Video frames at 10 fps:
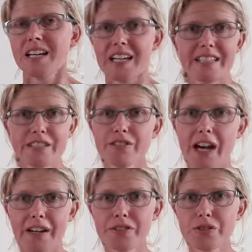And then you
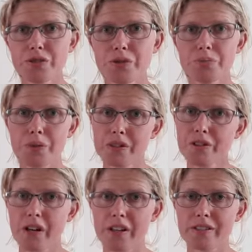have to put it
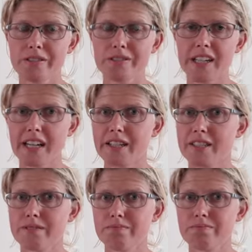on
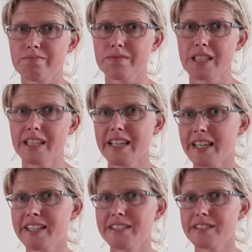in
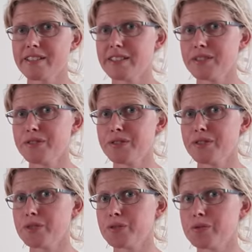case if
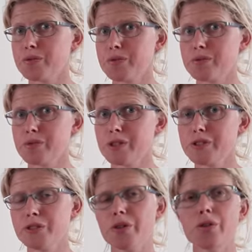you
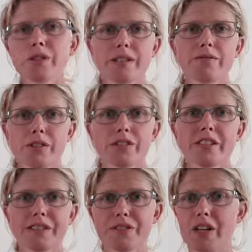only want to
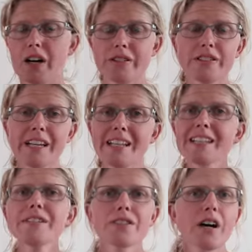leave it on. You can
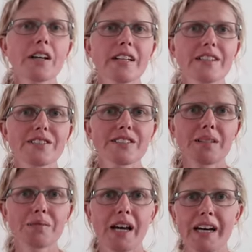leave it on as
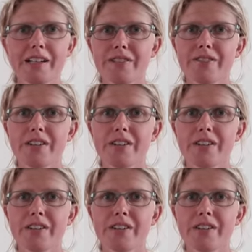some kind of